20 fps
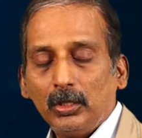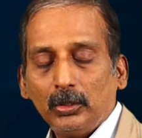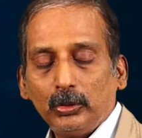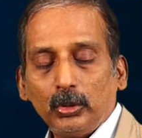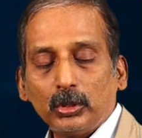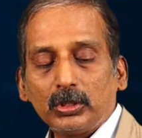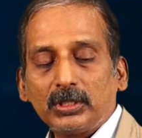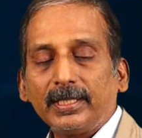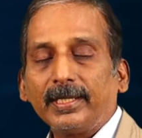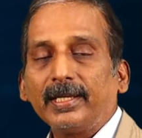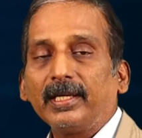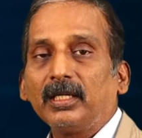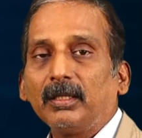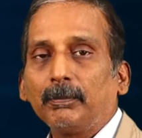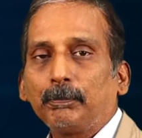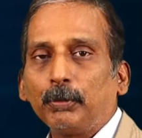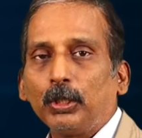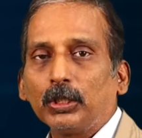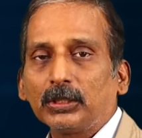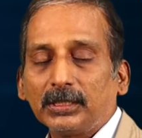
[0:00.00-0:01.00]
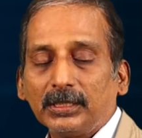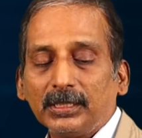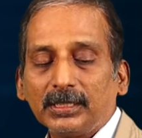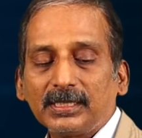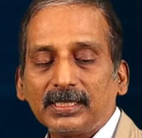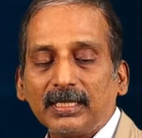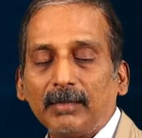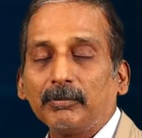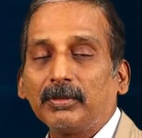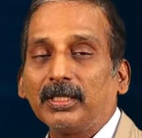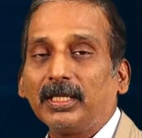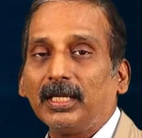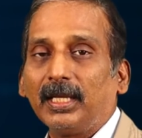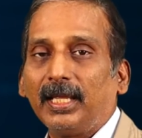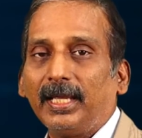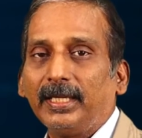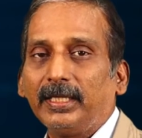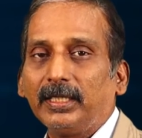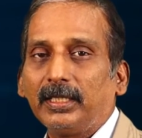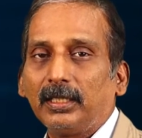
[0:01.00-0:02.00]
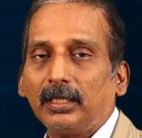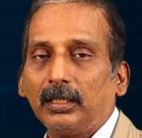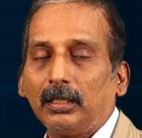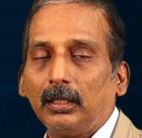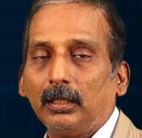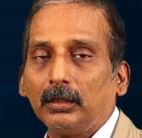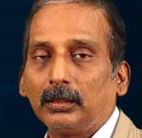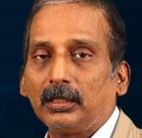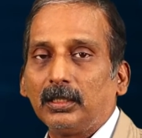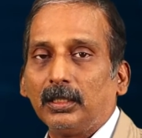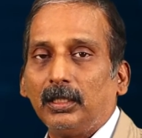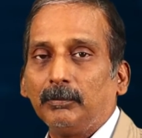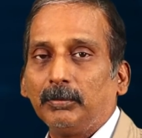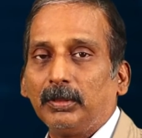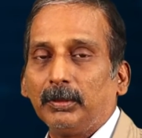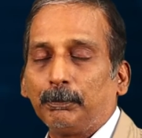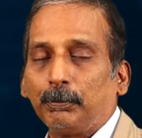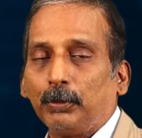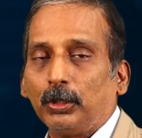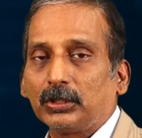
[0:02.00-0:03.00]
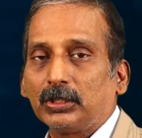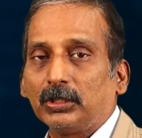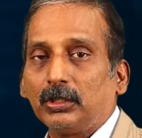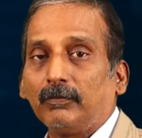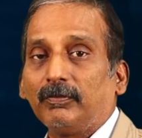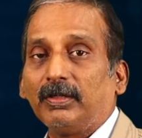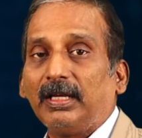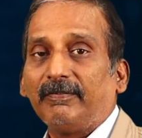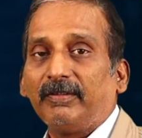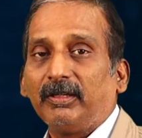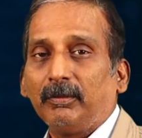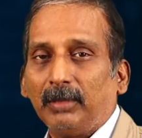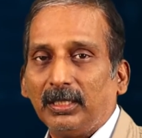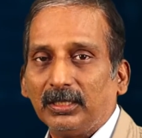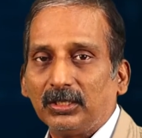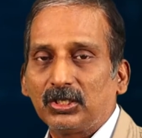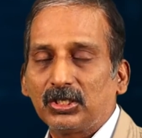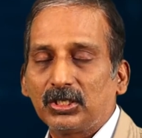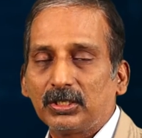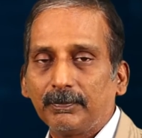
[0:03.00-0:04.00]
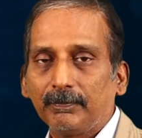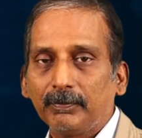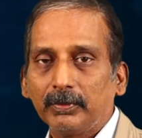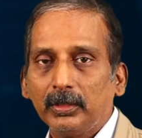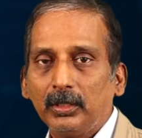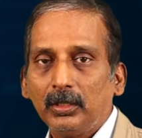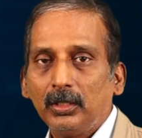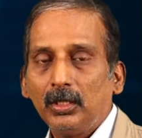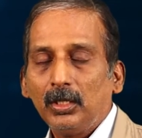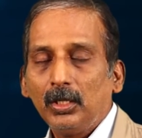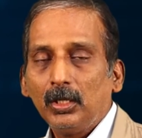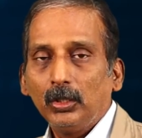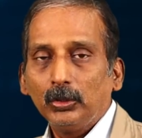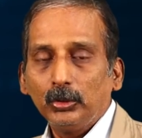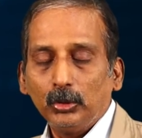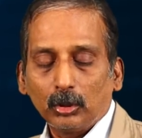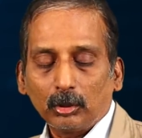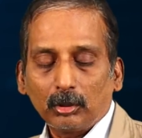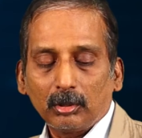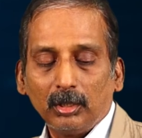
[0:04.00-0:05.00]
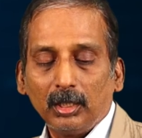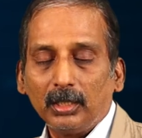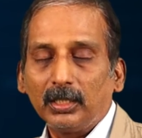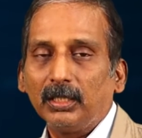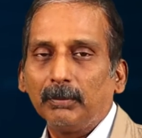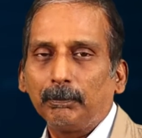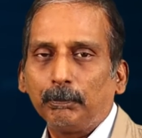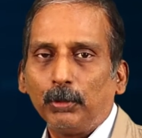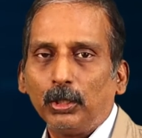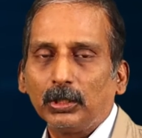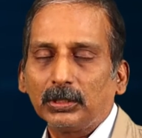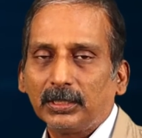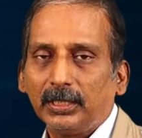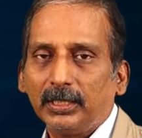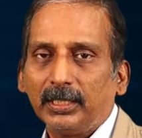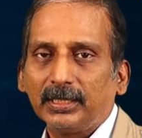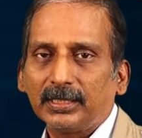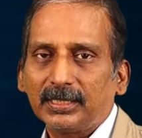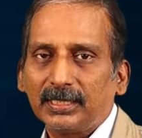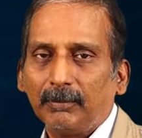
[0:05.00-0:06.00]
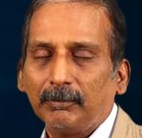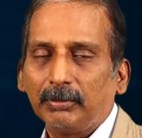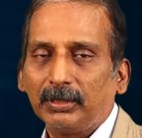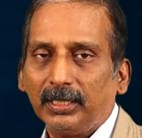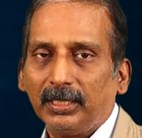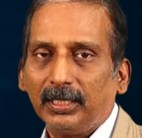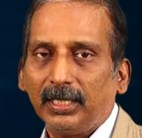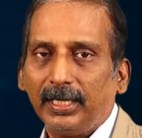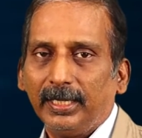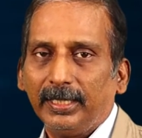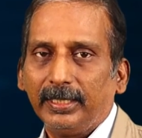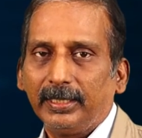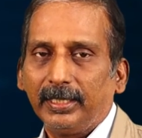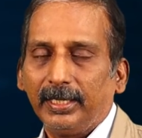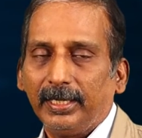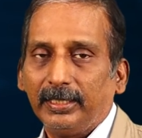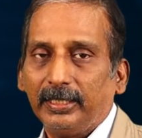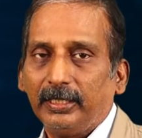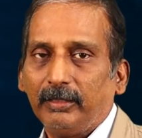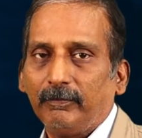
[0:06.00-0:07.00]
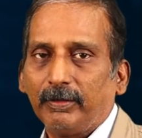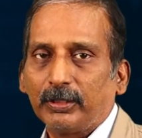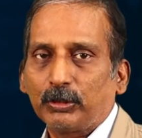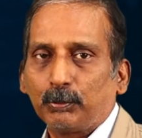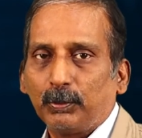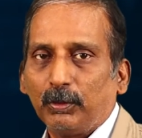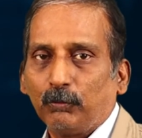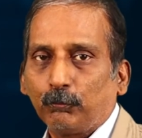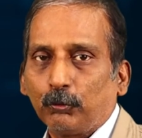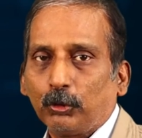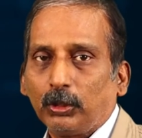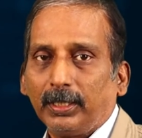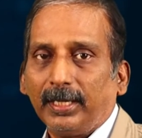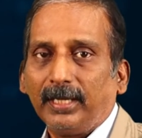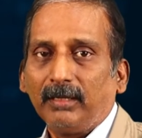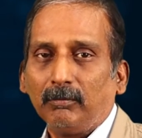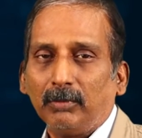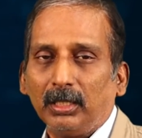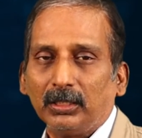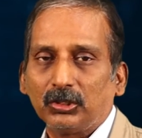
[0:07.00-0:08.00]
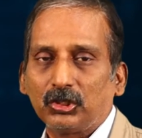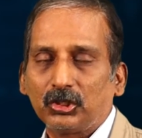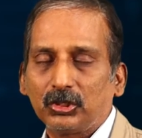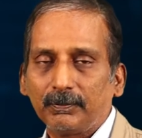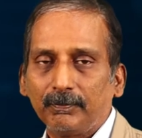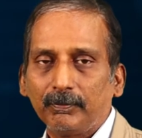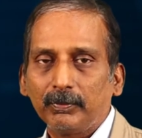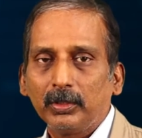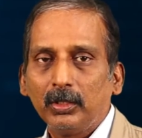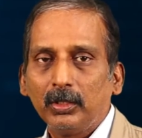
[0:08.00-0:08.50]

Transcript: Your second deposit is something like a term deposit of 11 months. Your third deposit is something like an investment for 10 months.